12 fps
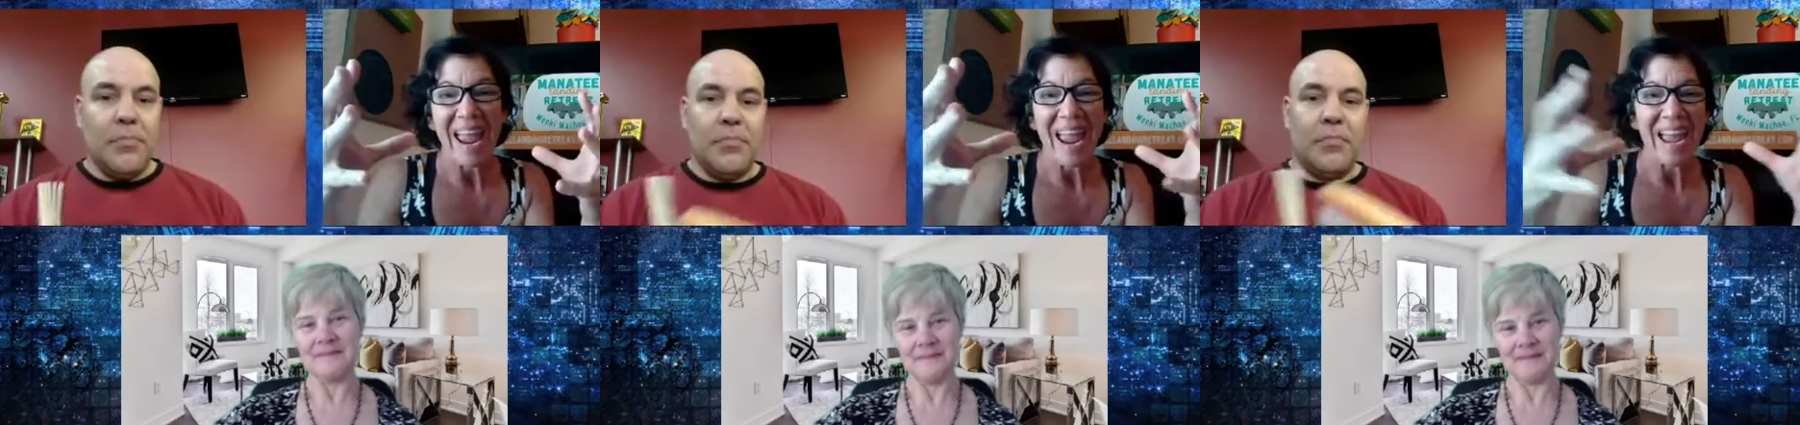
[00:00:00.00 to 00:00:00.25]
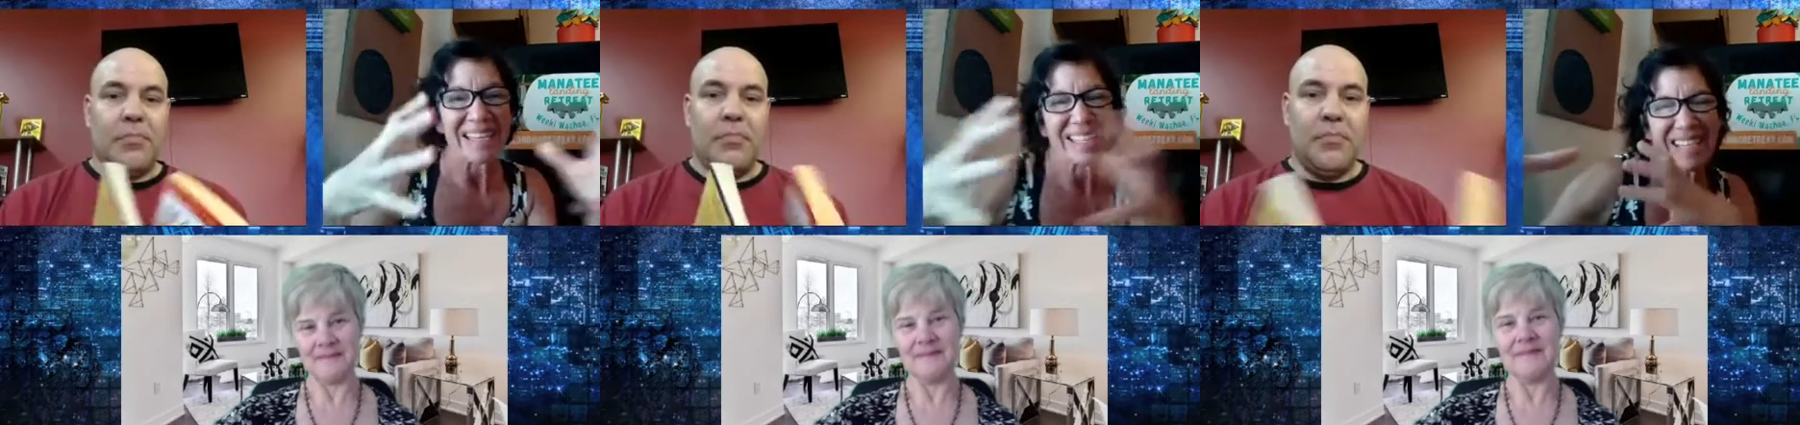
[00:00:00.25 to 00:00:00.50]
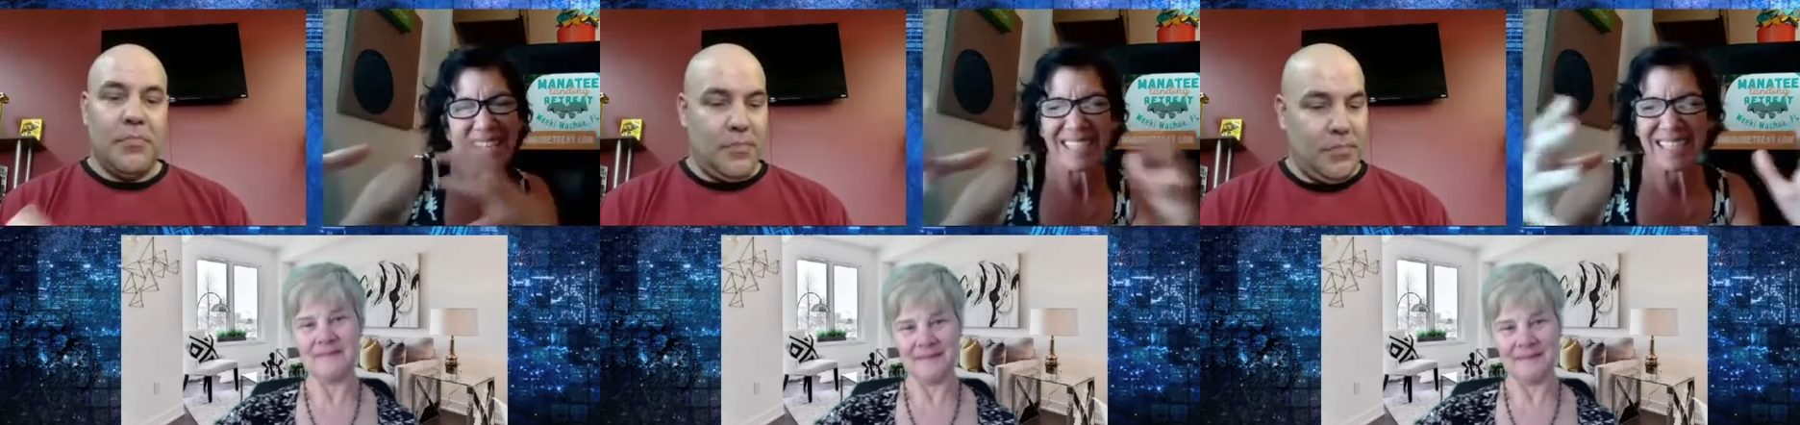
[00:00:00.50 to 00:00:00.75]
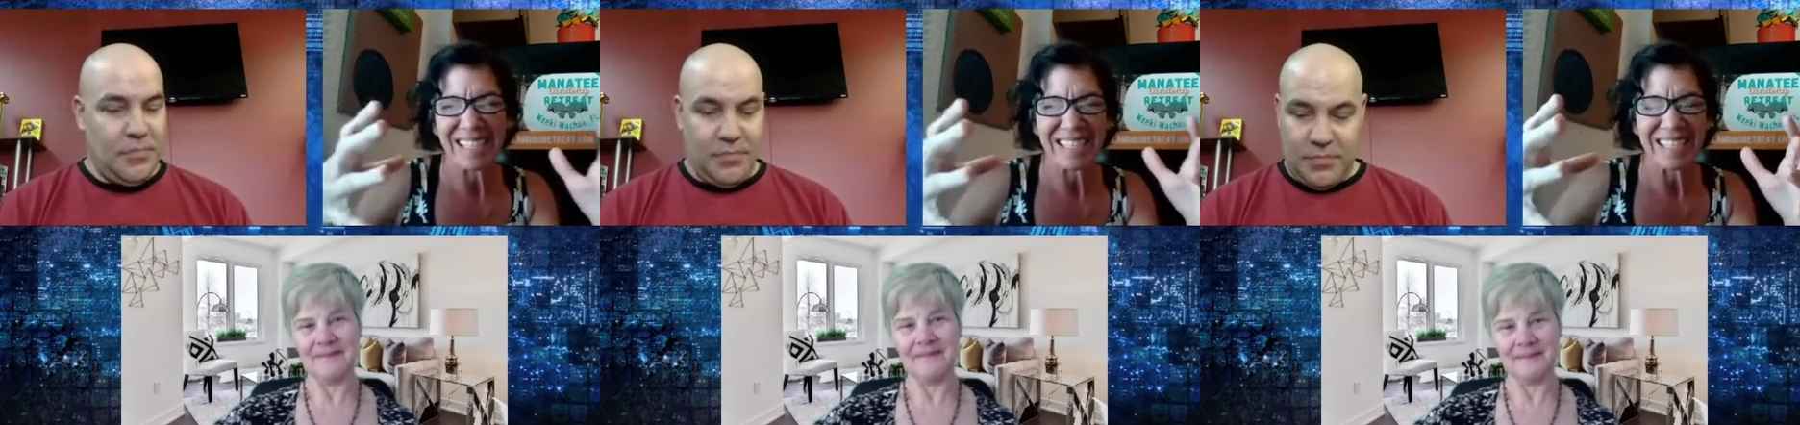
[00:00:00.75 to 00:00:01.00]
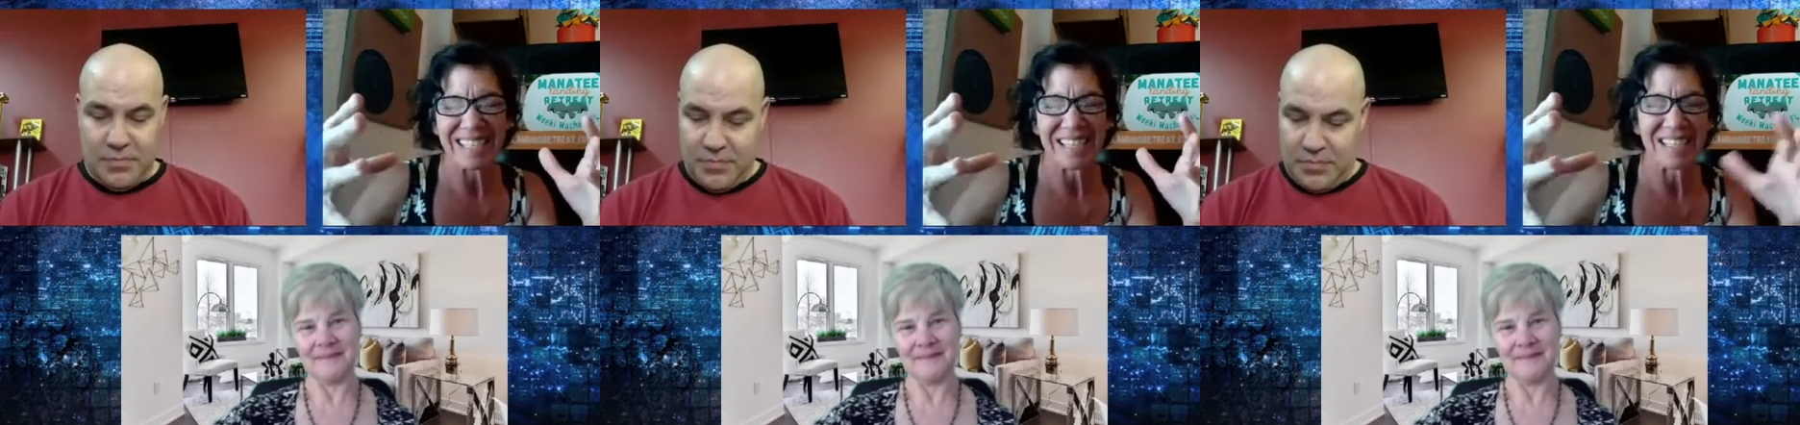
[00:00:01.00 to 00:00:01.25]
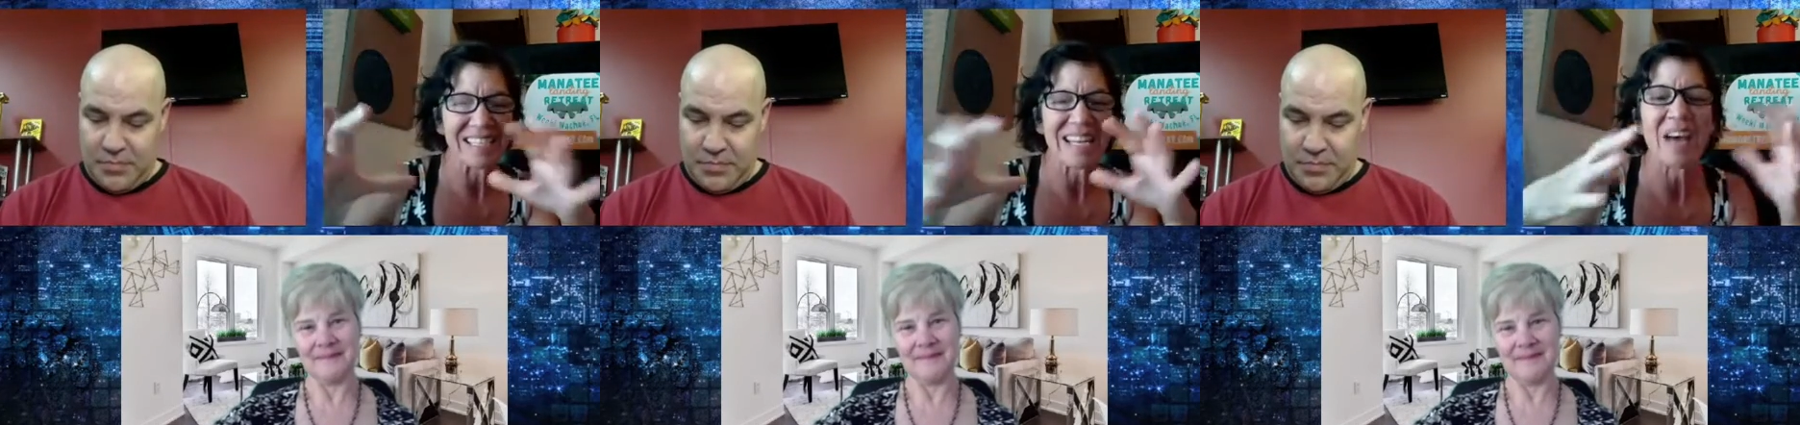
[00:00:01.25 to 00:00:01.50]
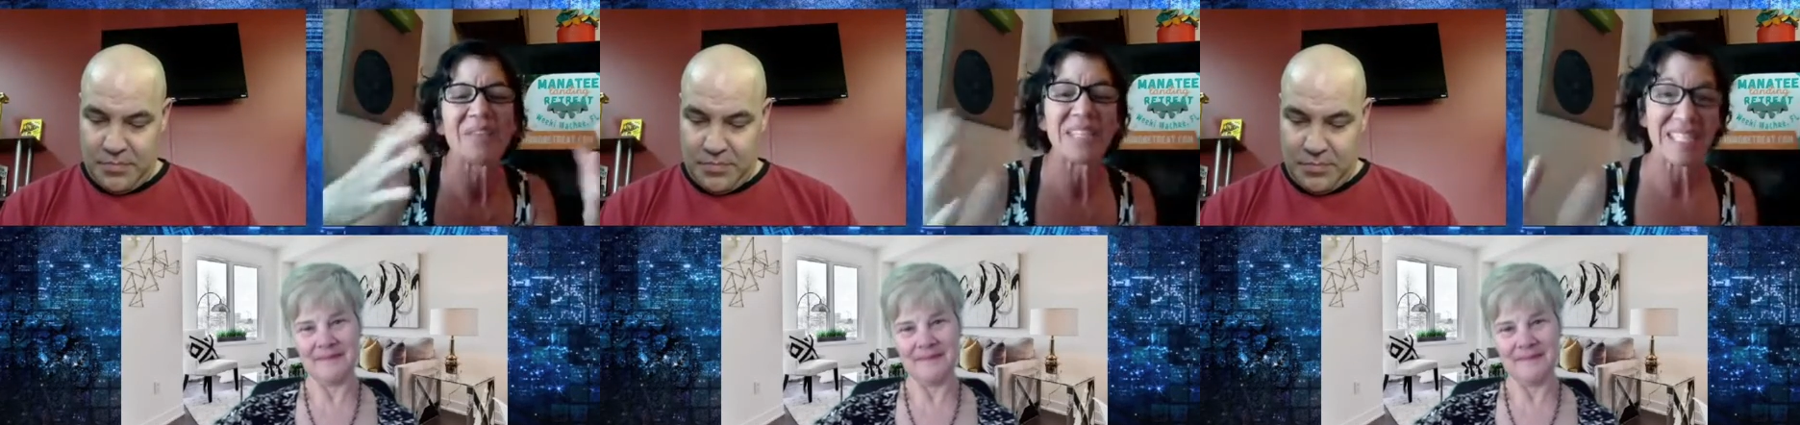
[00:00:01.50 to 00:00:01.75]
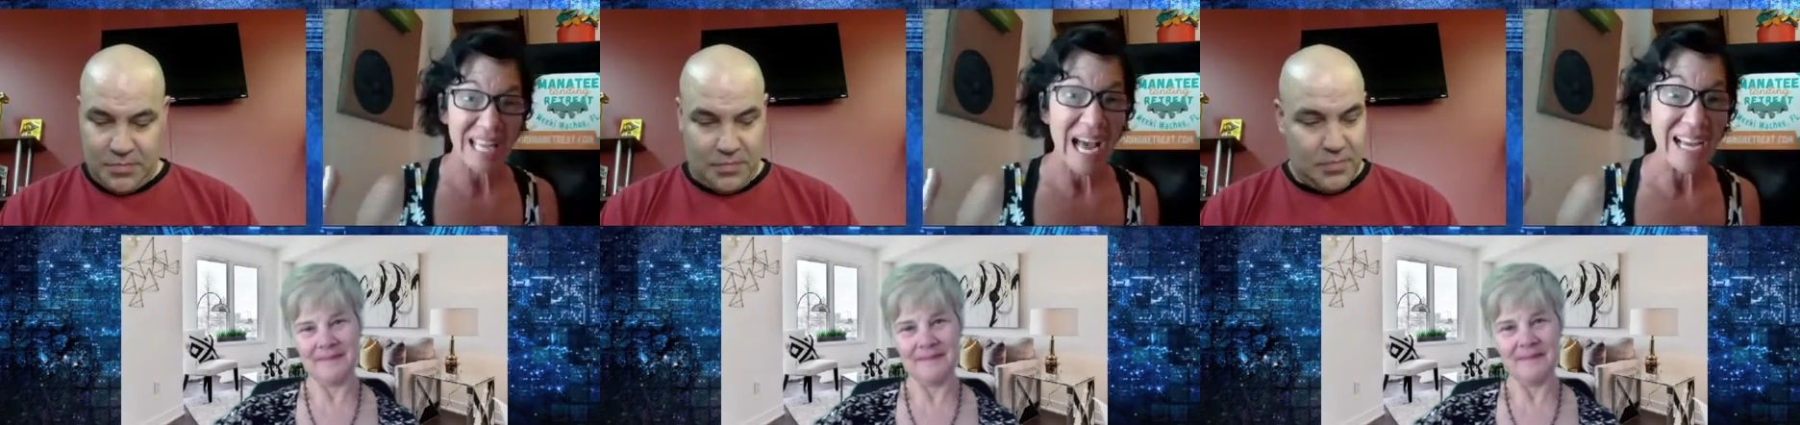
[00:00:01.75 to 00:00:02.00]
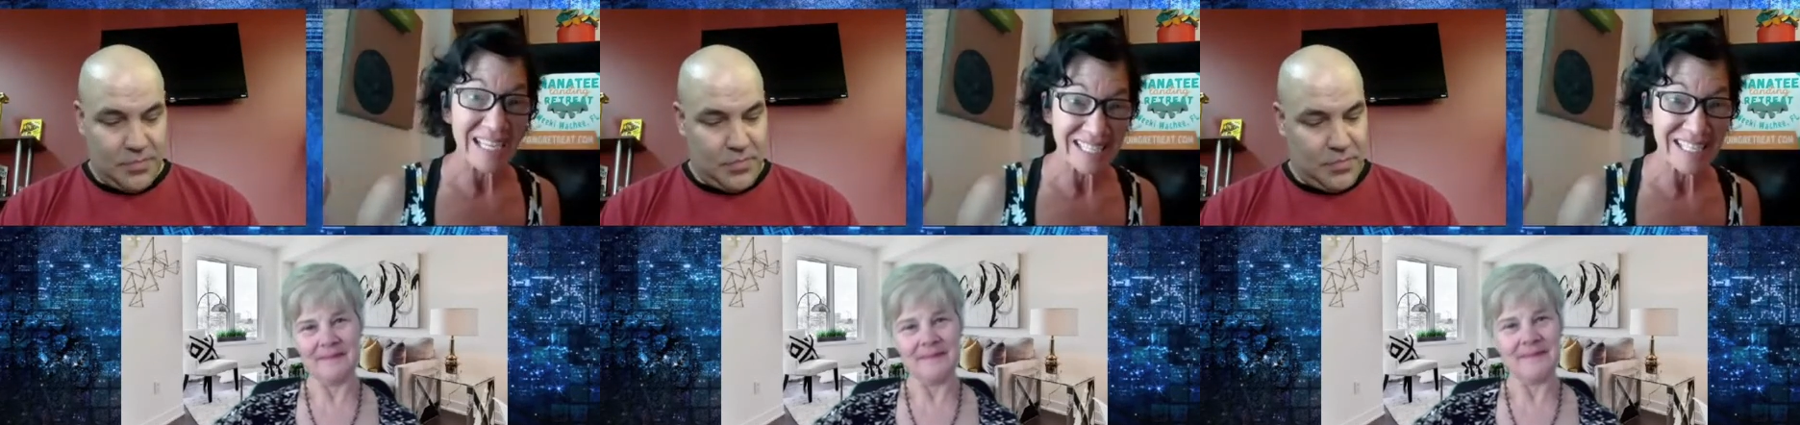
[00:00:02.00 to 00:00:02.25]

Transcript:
Speaker 1: and it doesn't it doesn't have a size